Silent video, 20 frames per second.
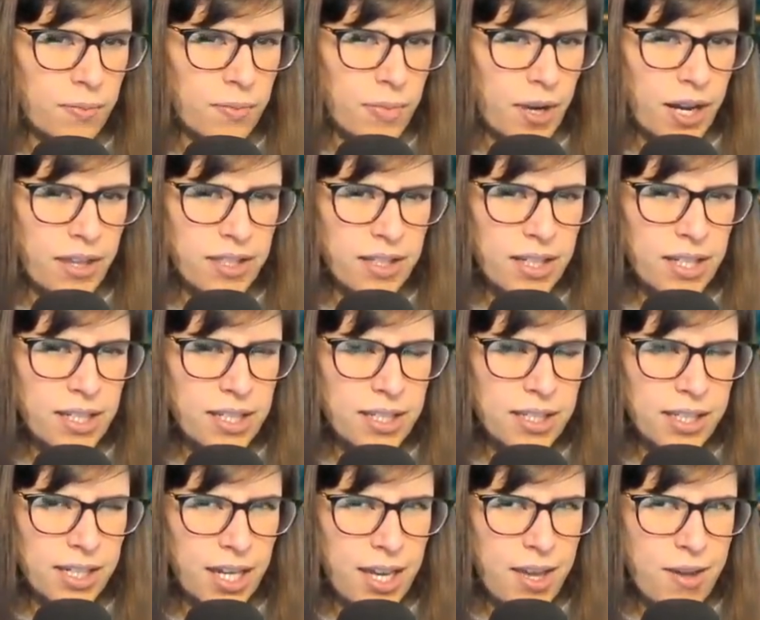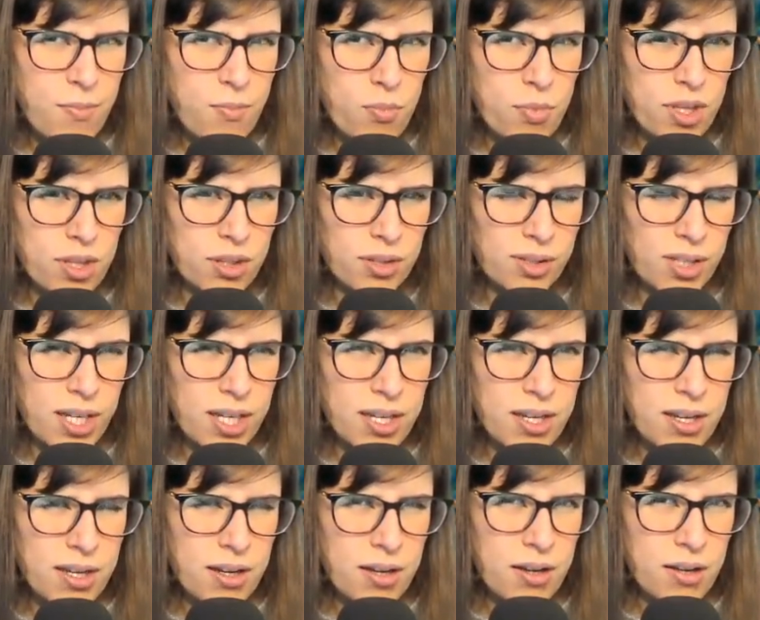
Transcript: I think I came with like...